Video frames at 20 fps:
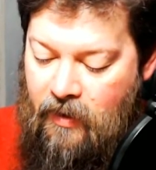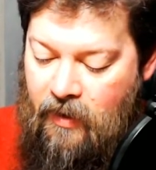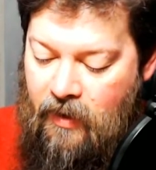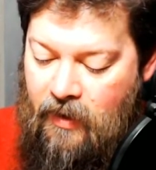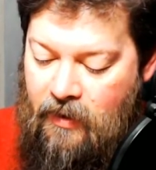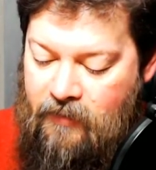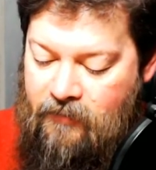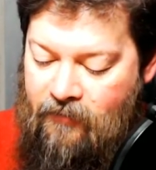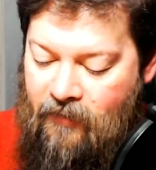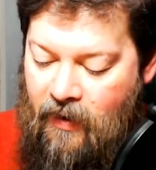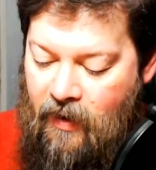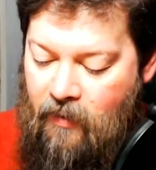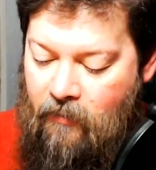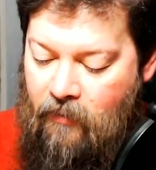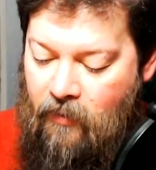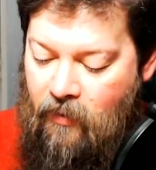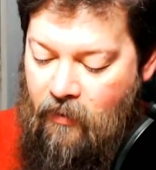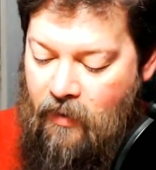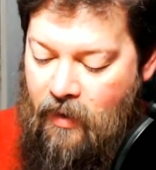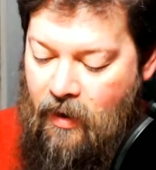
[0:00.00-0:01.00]
His fire
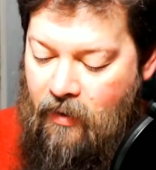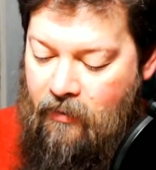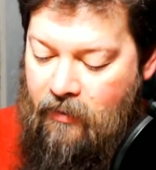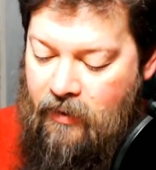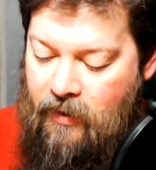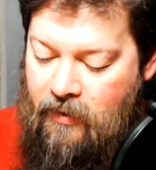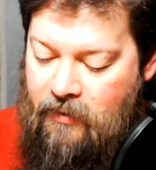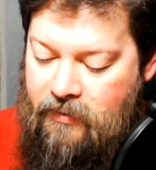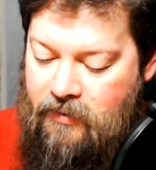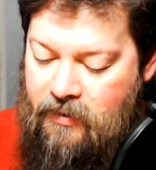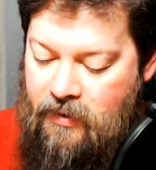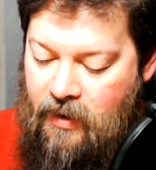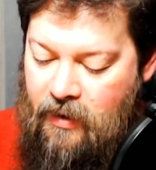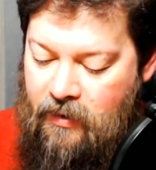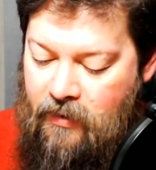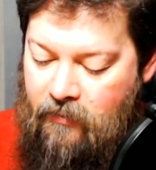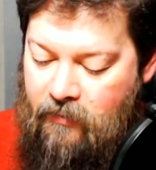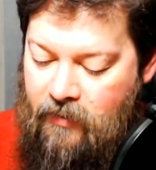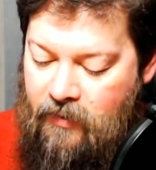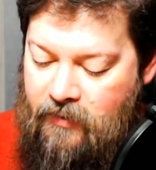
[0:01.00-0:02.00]
broke out against
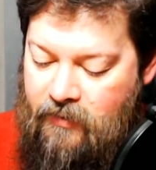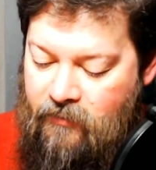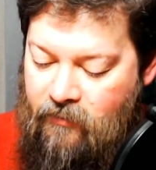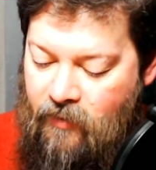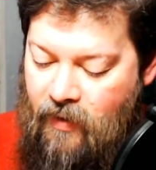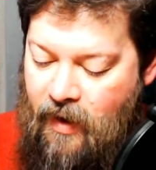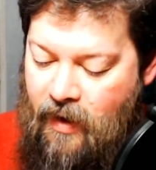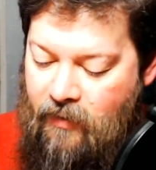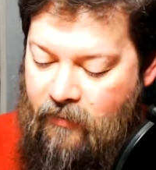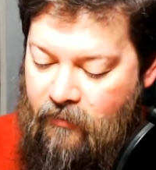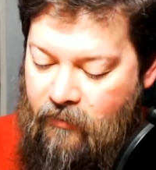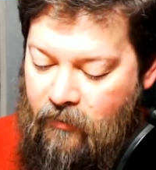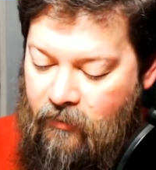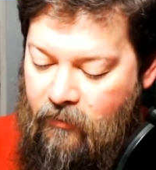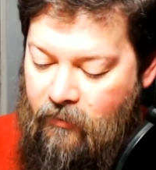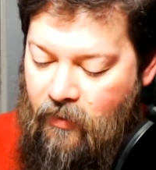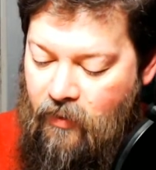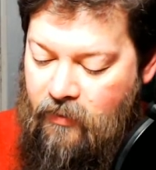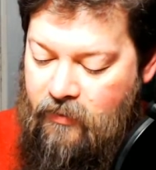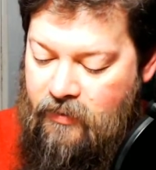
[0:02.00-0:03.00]
Jacob, and His wrath
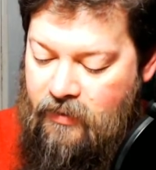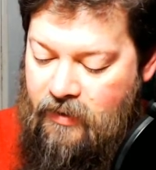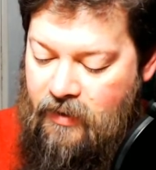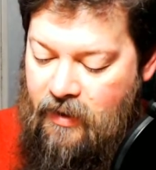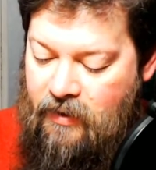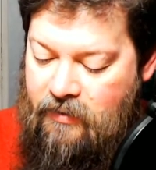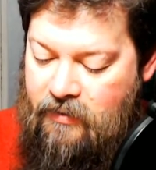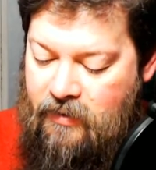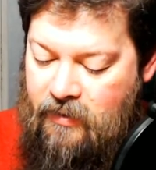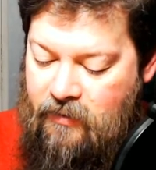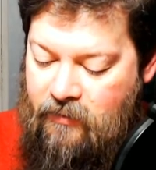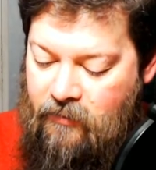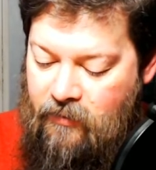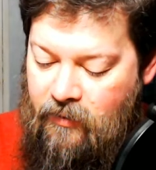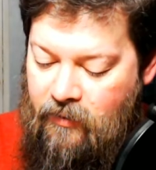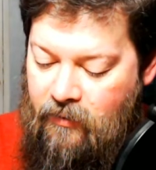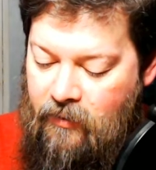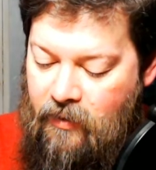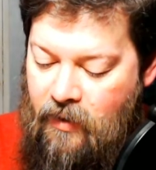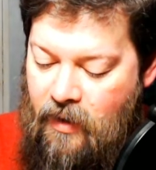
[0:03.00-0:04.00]
rose against
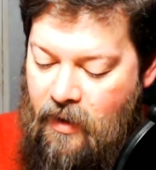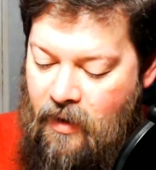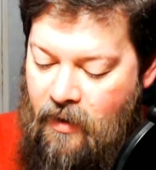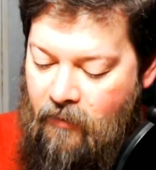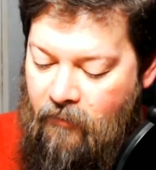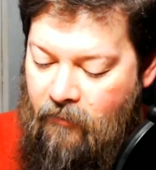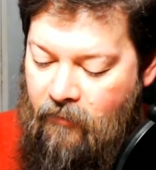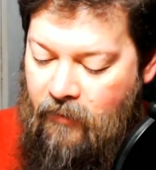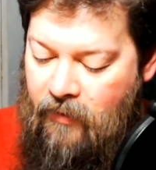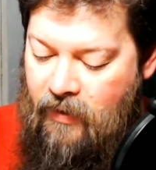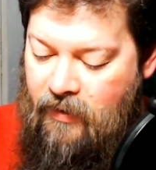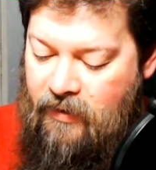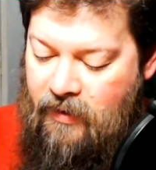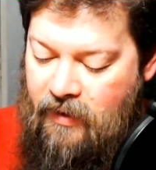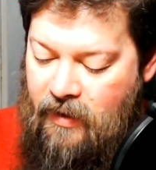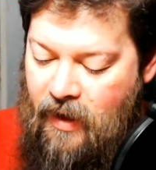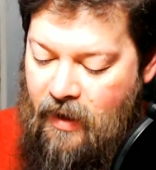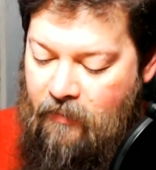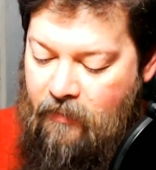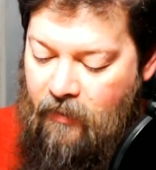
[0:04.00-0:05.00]
Israel, for they did
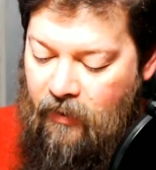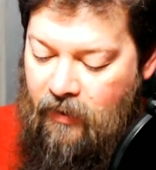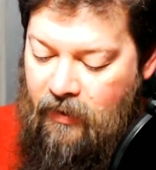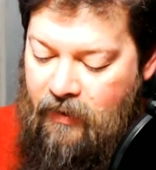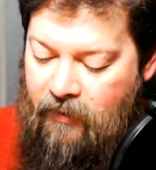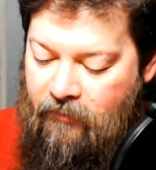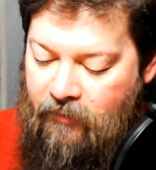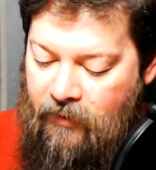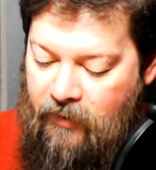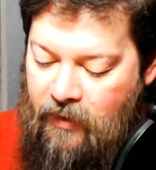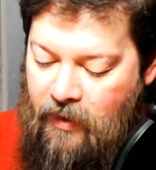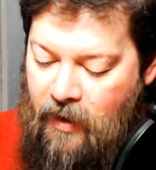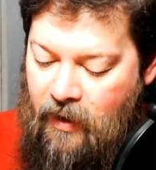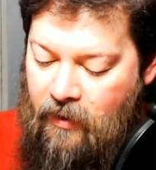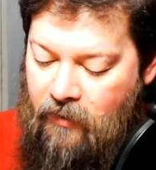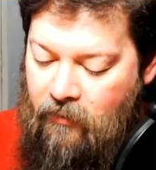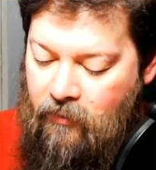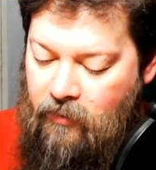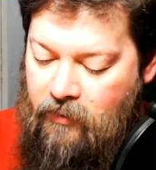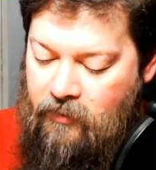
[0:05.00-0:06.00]
not believe in
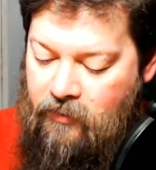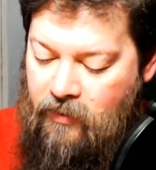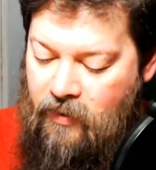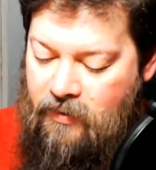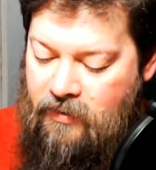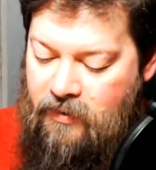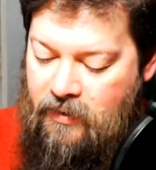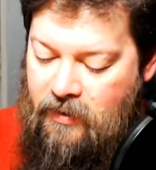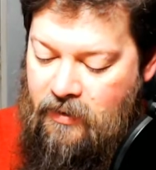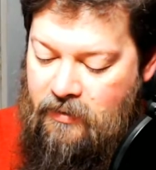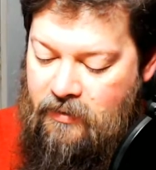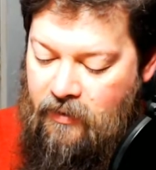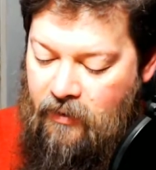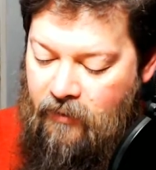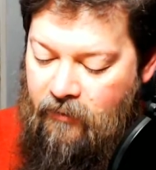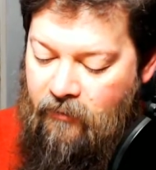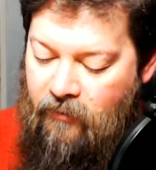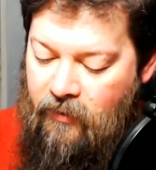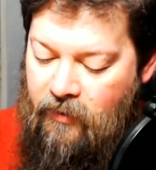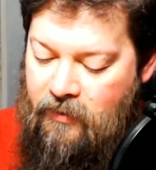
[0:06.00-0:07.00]
God or trust in His
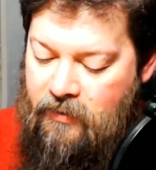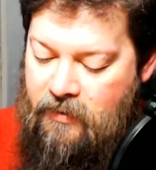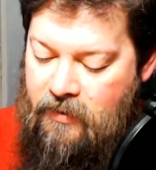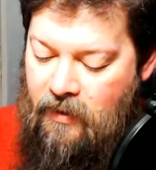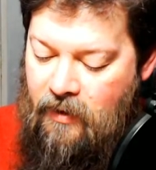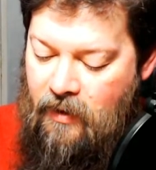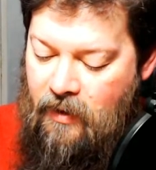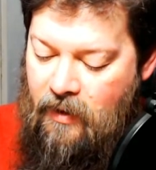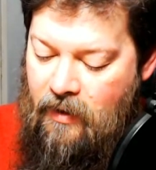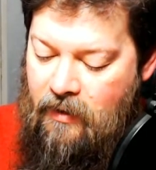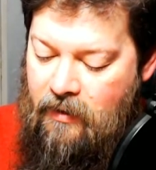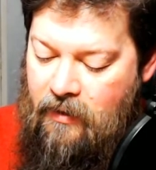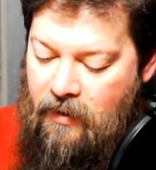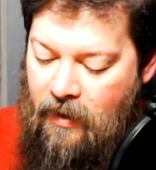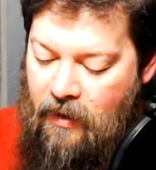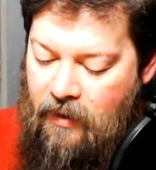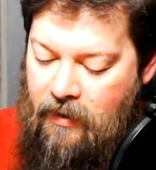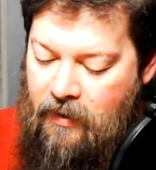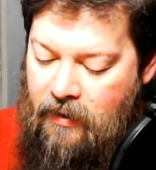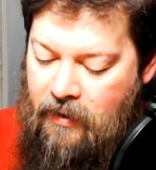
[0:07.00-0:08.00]
deliverance.
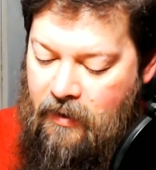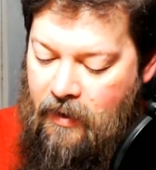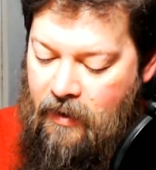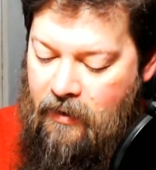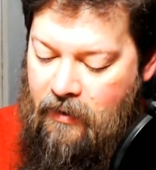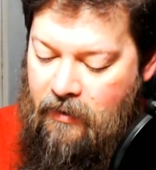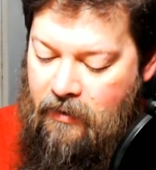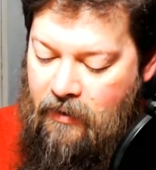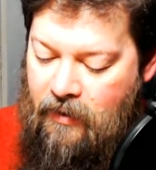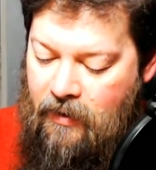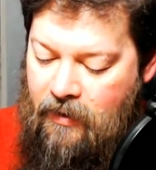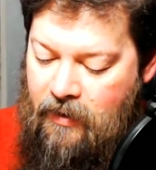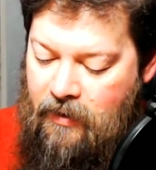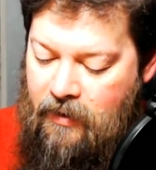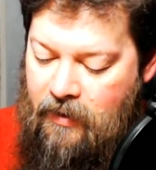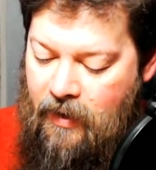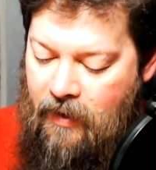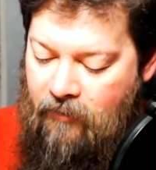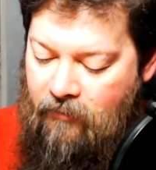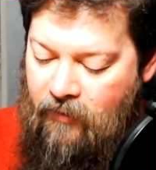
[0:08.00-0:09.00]
Yet he
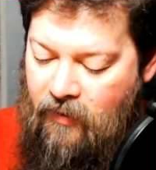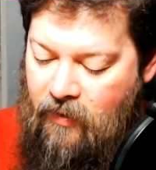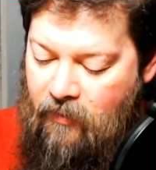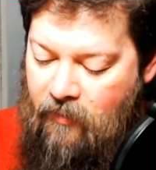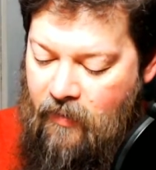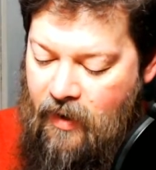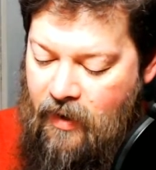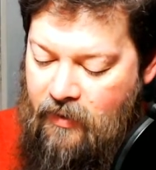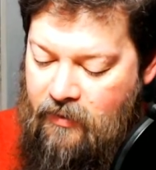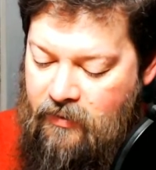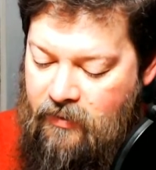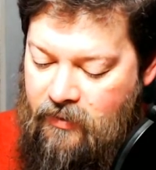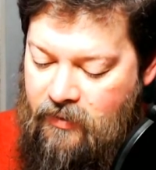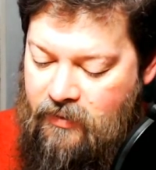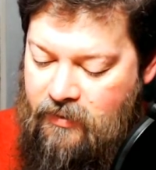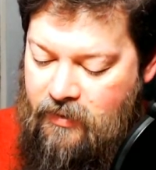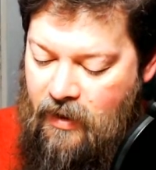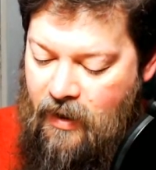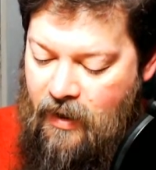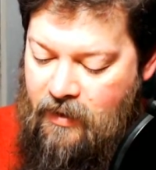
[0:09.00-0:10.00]
gave a command to the
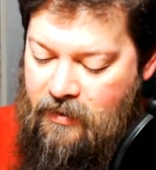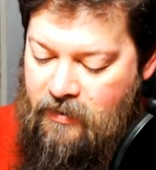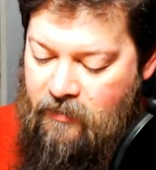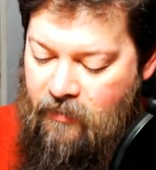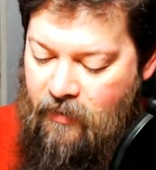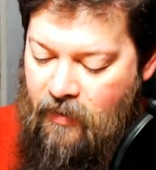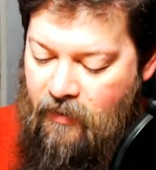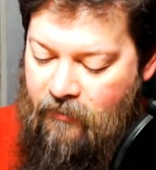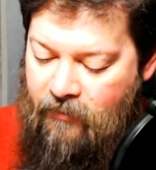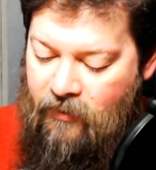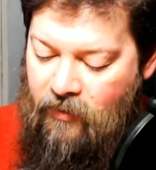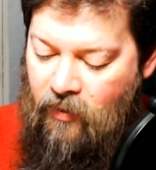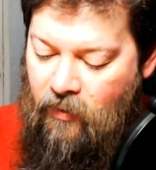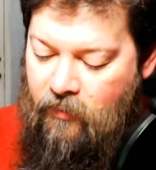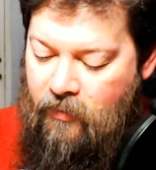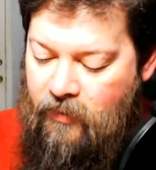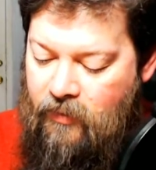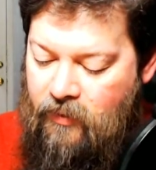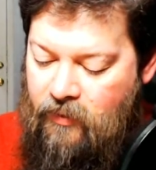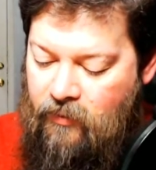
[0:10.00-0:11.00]
skies above and
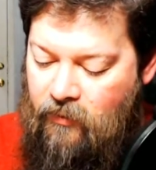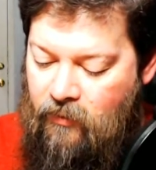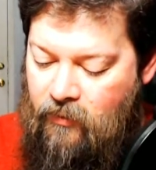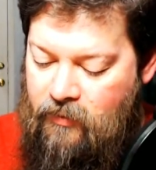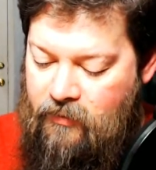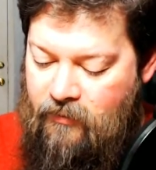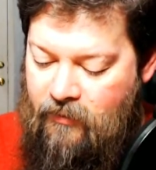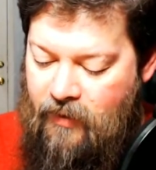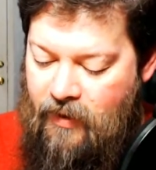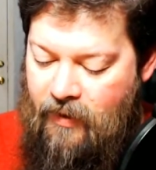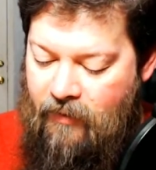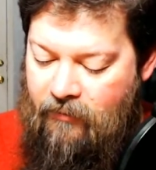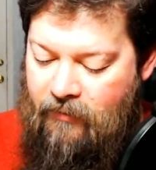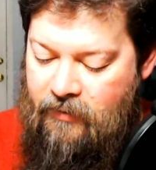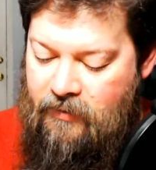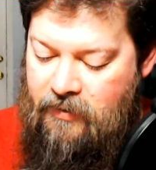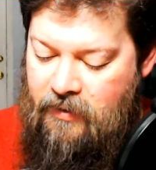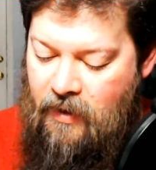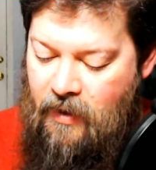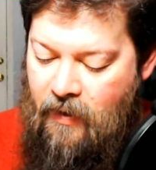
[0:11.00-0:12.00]
opened the doors of the
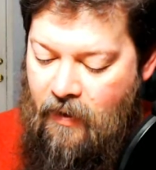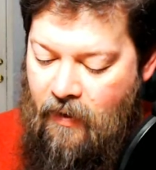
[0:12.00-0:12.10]
heavens.